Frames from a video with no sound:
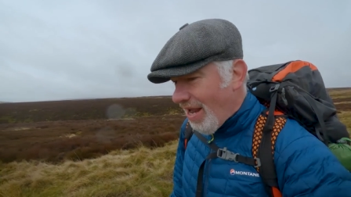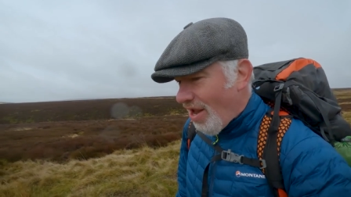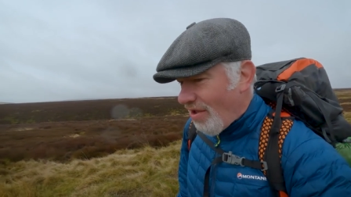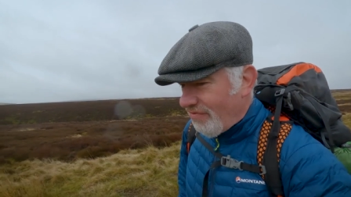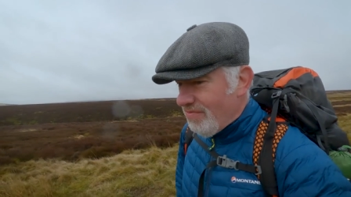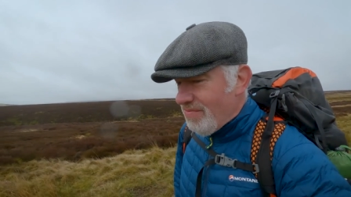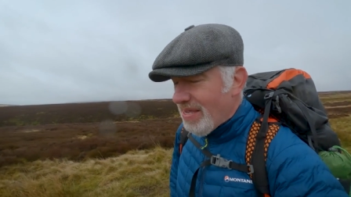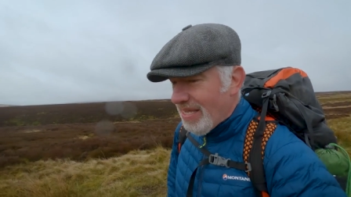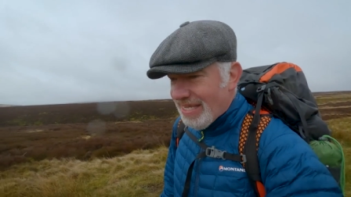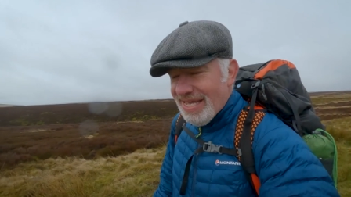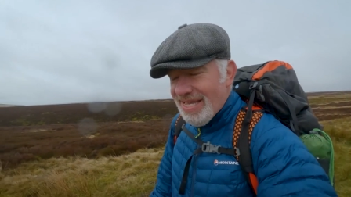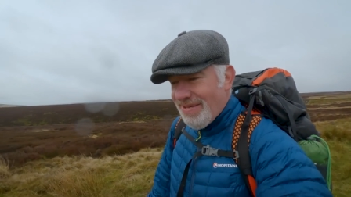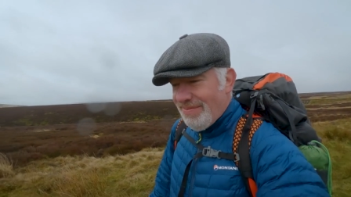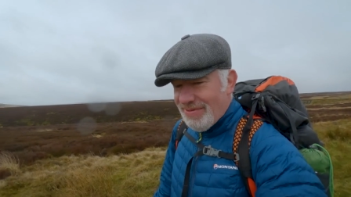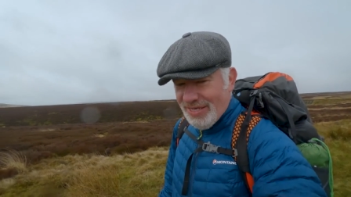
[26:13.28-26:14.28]
a lot for me
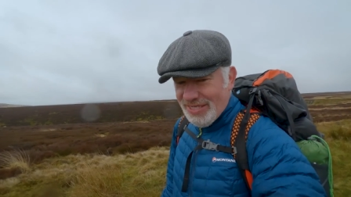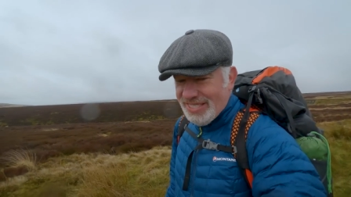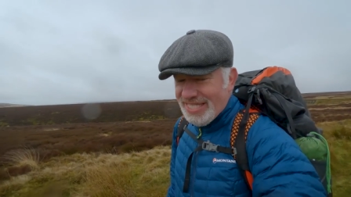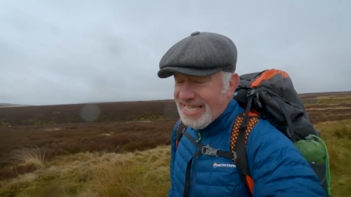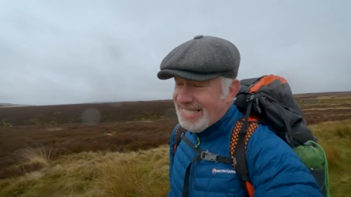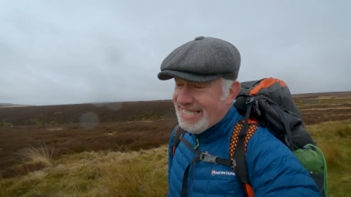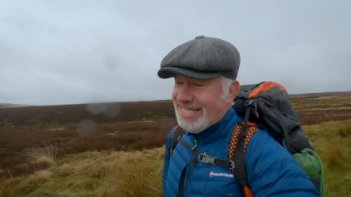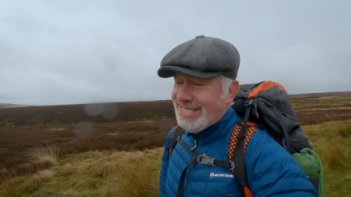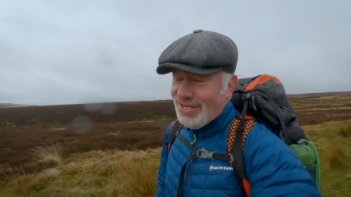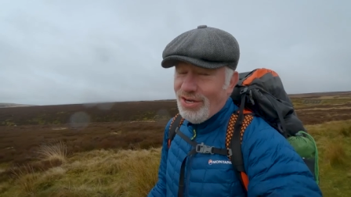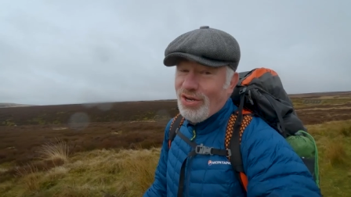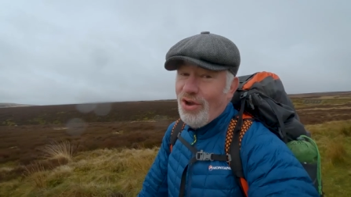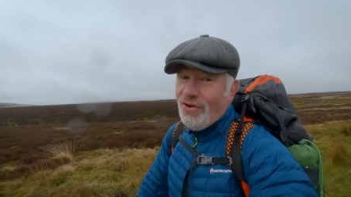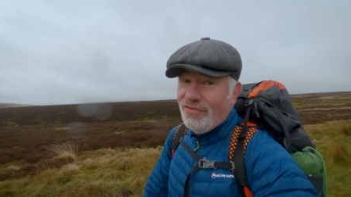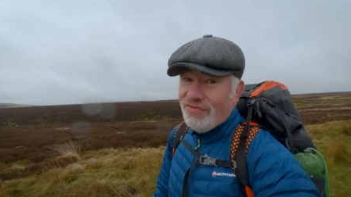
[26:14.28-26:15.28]
because things are so
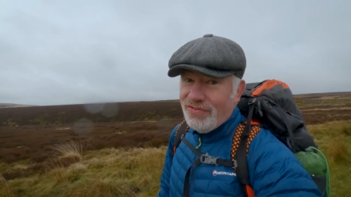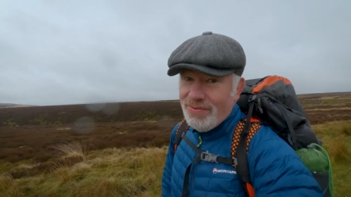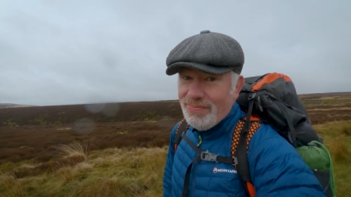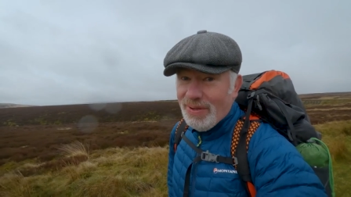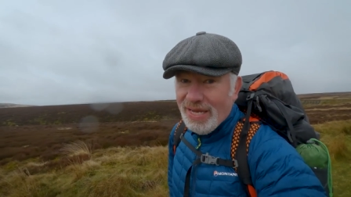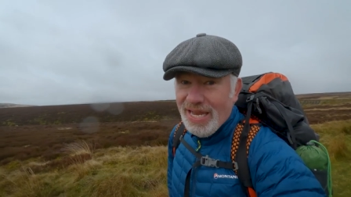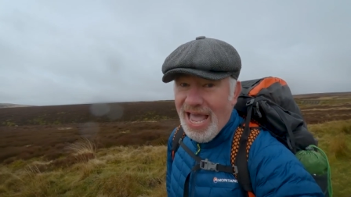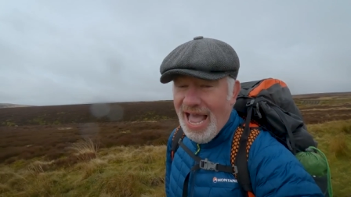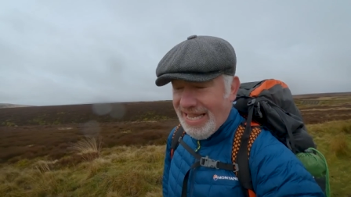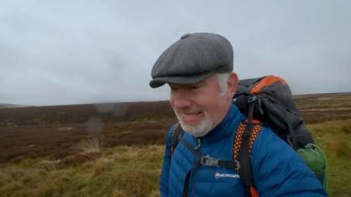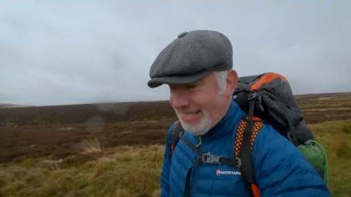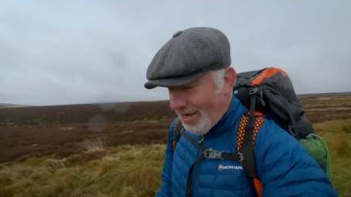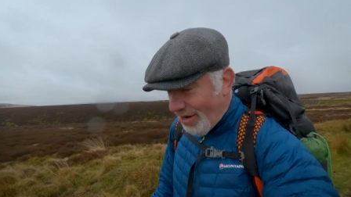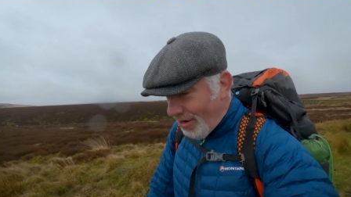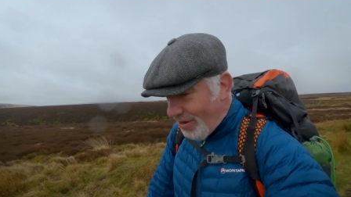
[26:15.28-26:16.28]
comfortable at
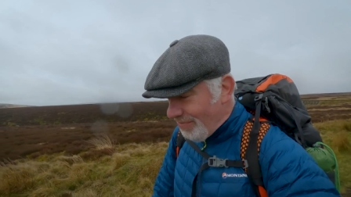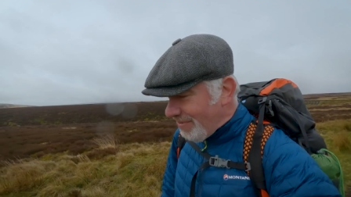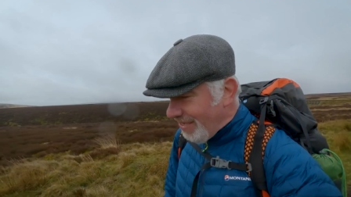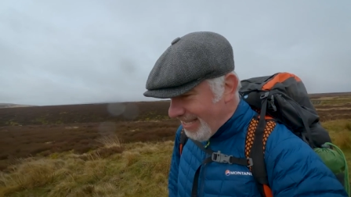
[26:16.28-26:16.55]
home.